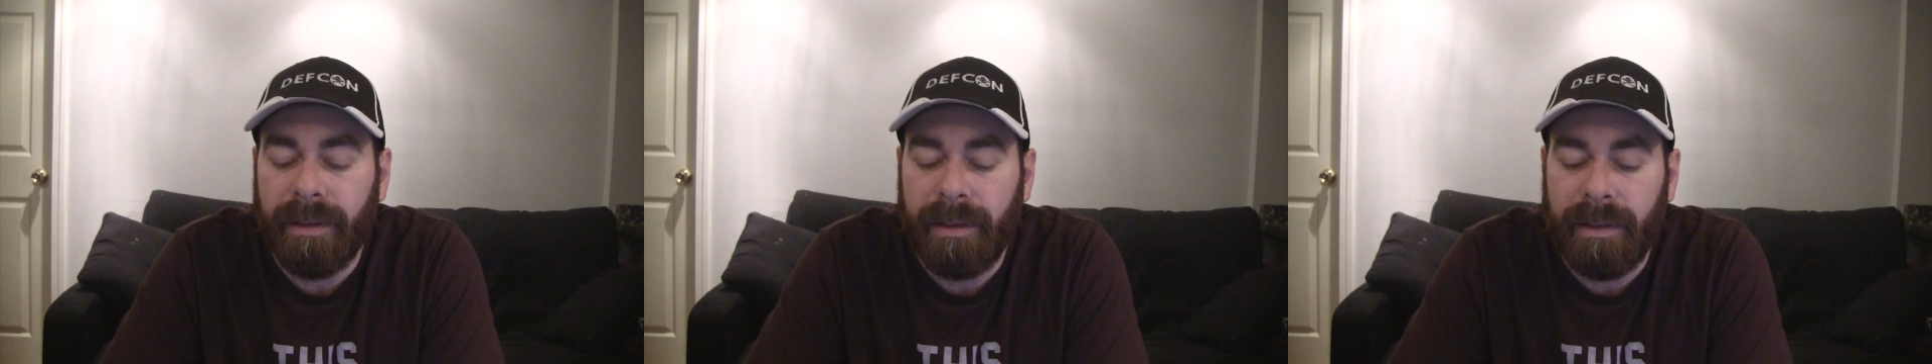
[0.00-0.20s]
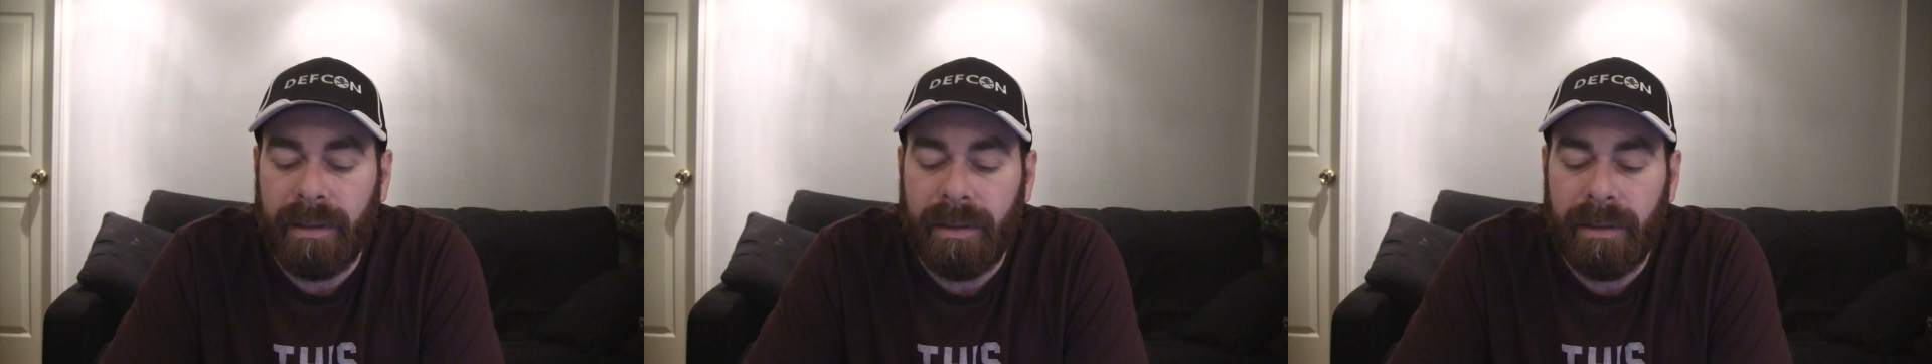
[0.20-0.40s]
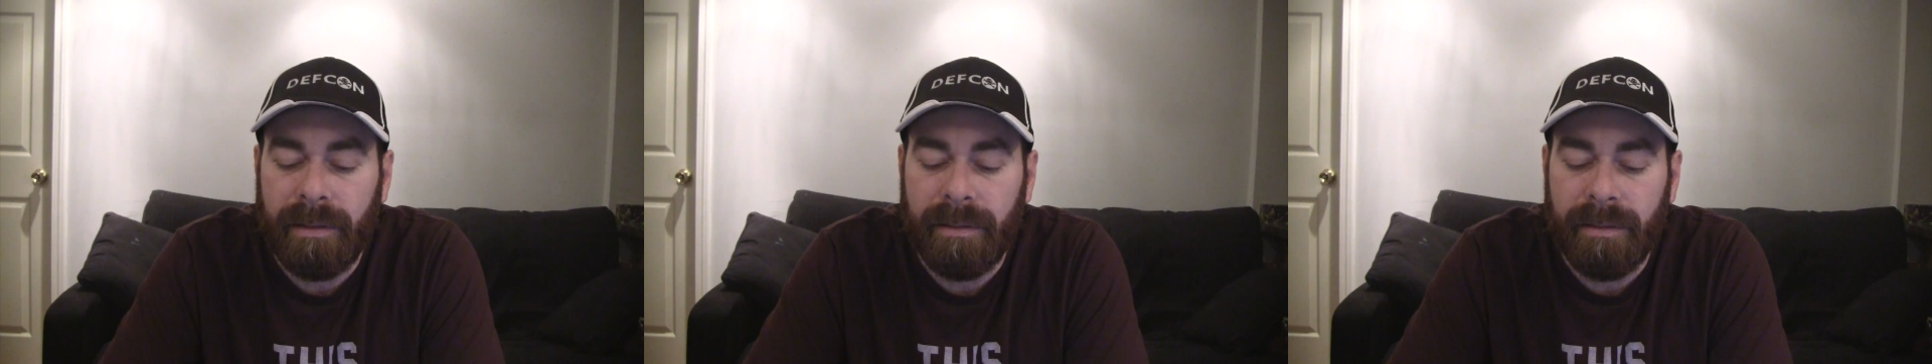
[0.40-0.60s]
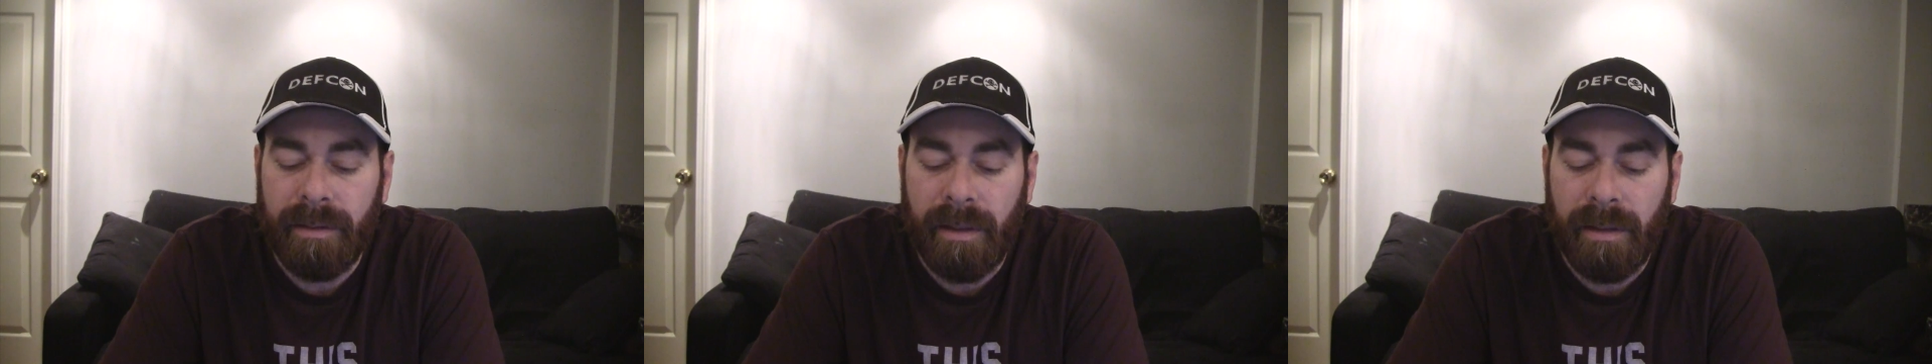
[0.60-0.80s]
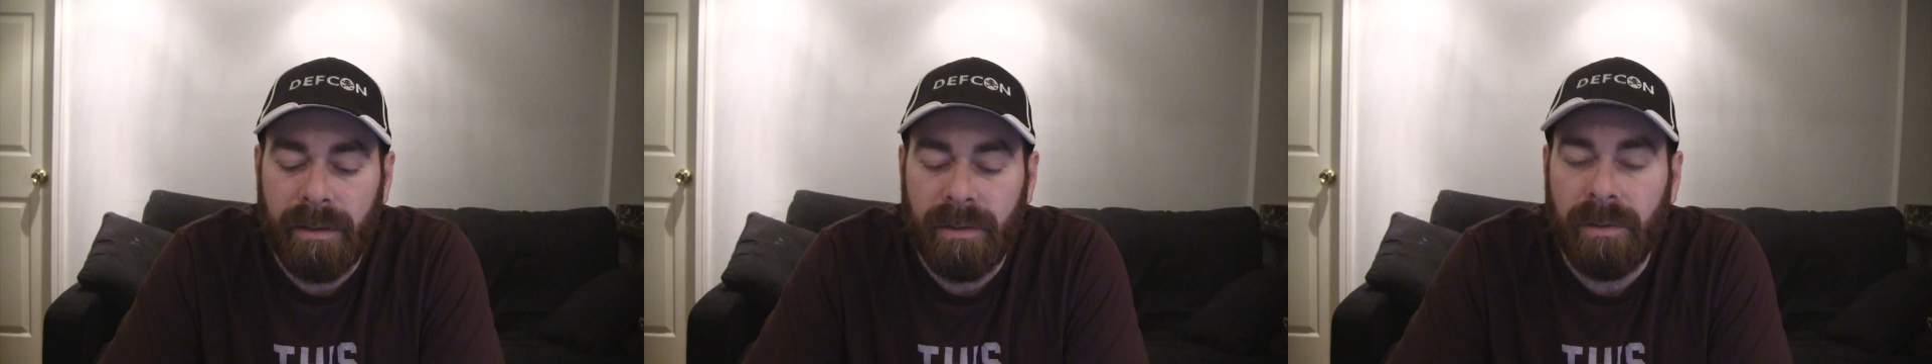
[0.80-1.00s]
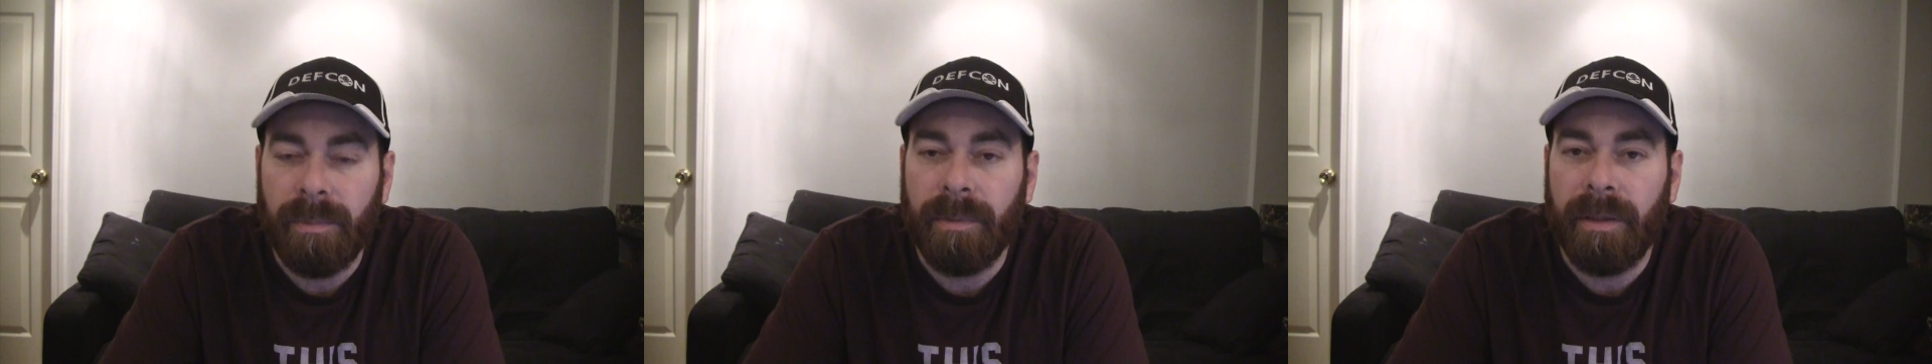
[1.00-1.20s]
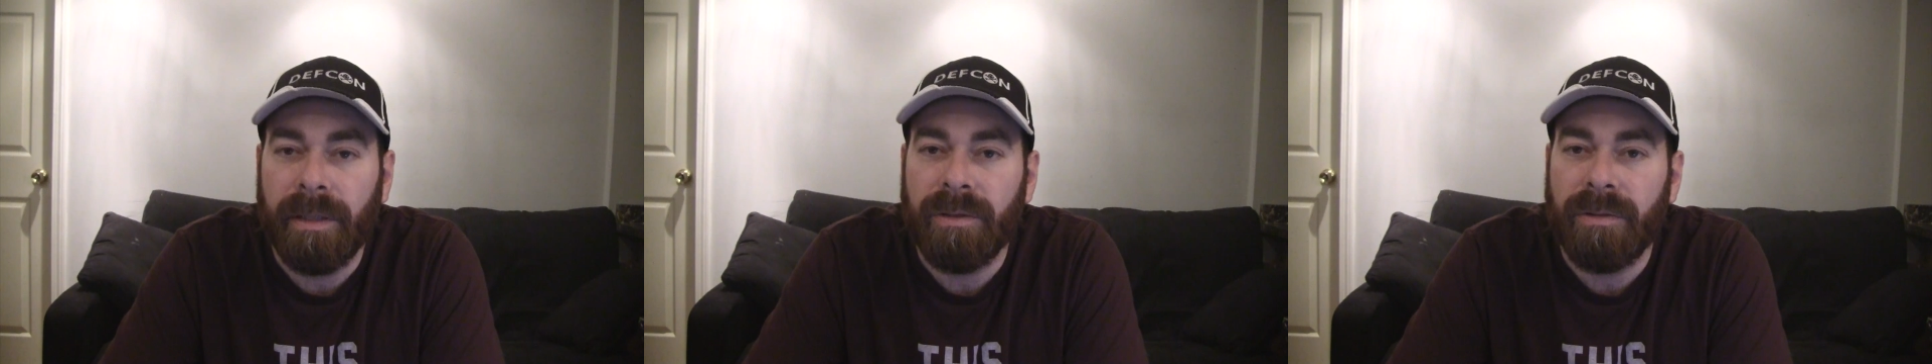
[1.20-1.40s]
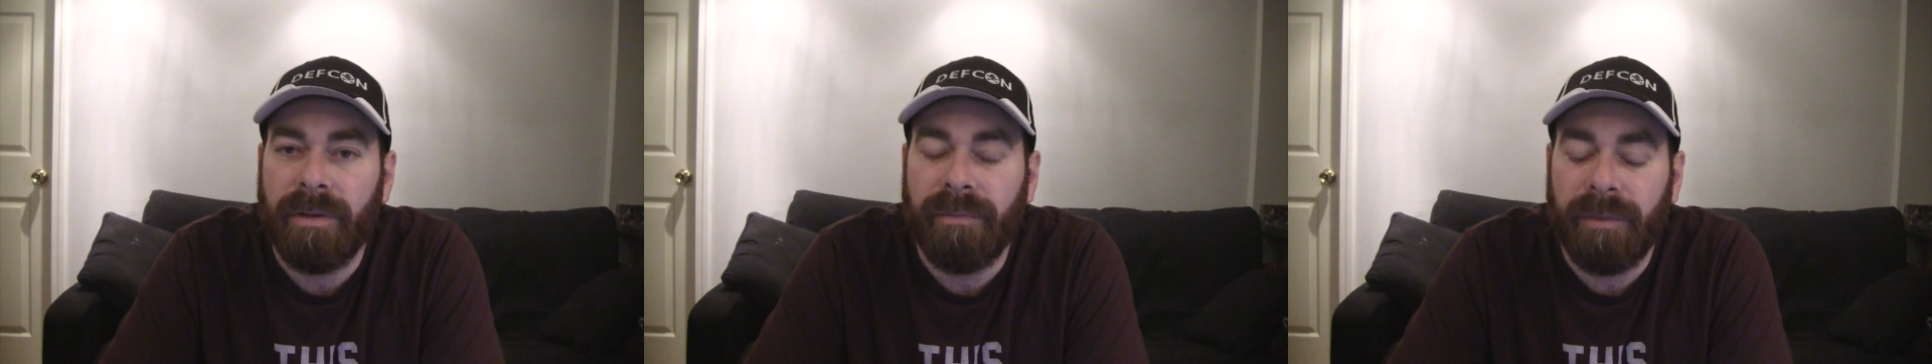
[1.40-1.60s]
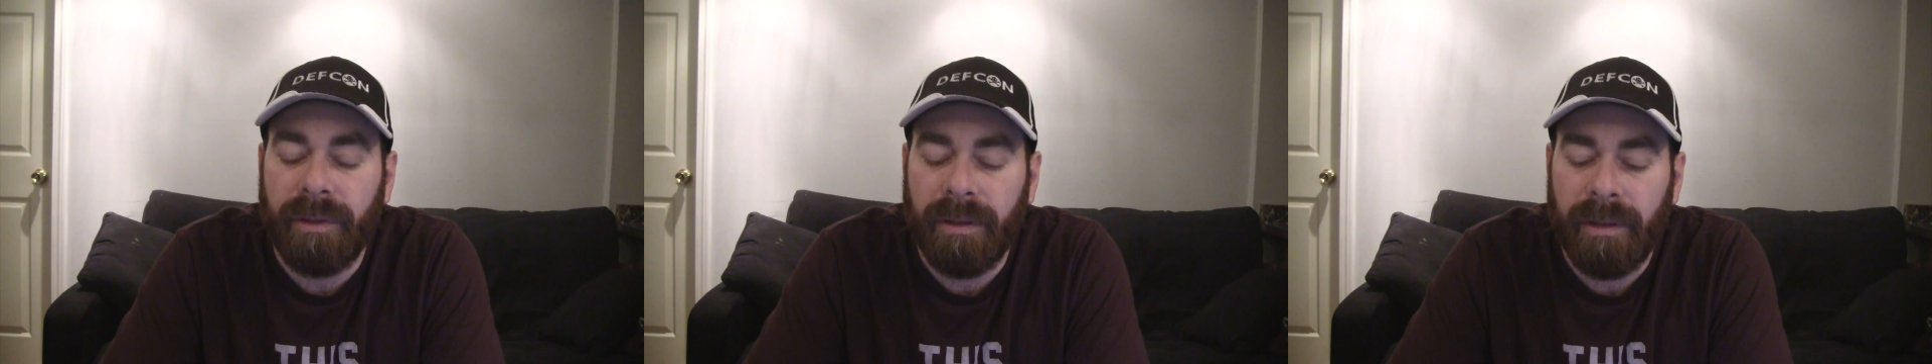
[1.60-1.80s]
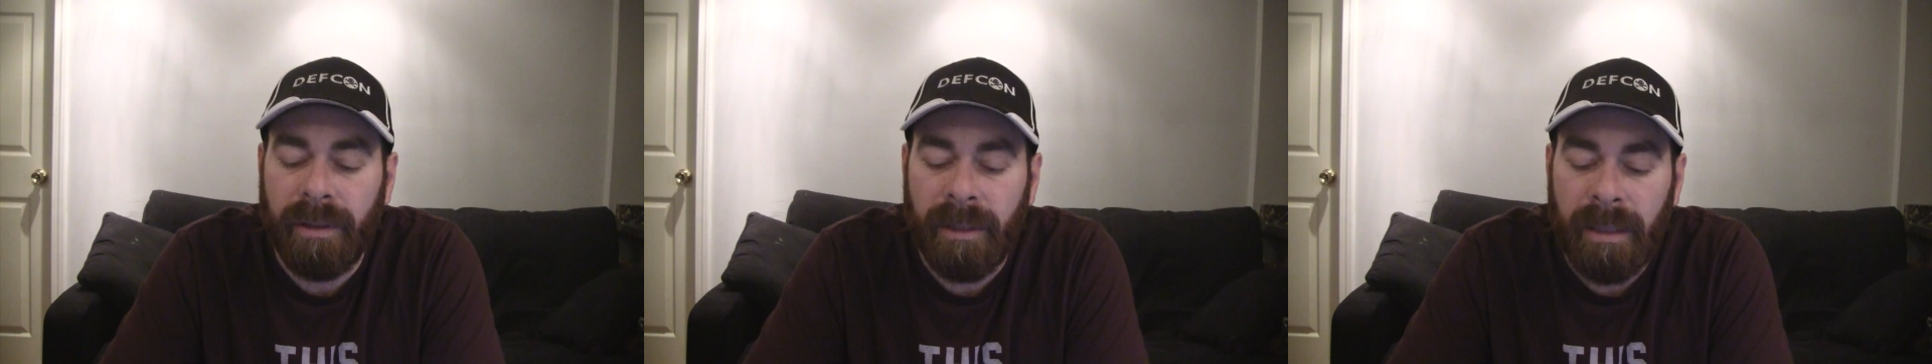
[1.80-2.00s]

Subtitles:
he's a Super X Drifter,